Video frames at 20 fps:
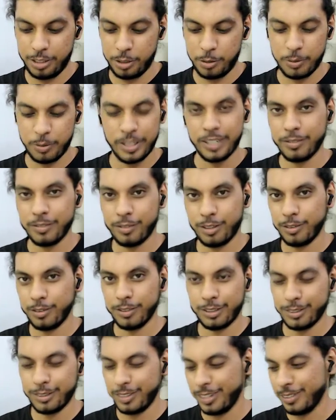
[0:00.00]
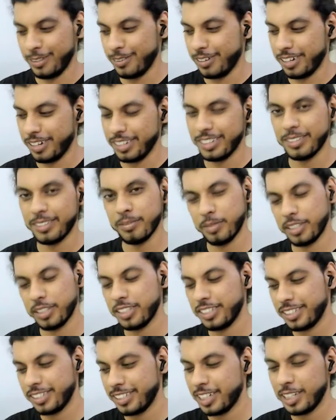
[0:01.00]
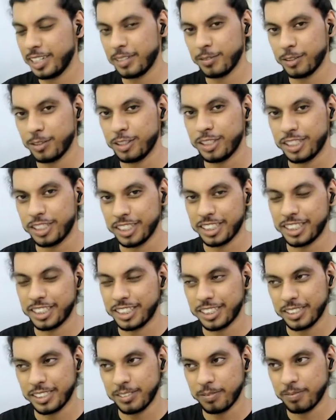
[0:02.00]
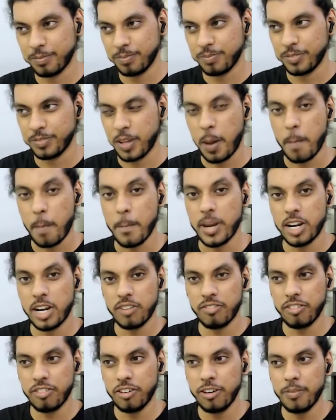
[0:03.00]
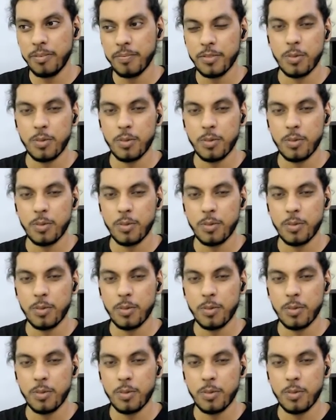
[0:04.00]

24 hours to nahi hoga. It was just metaphor,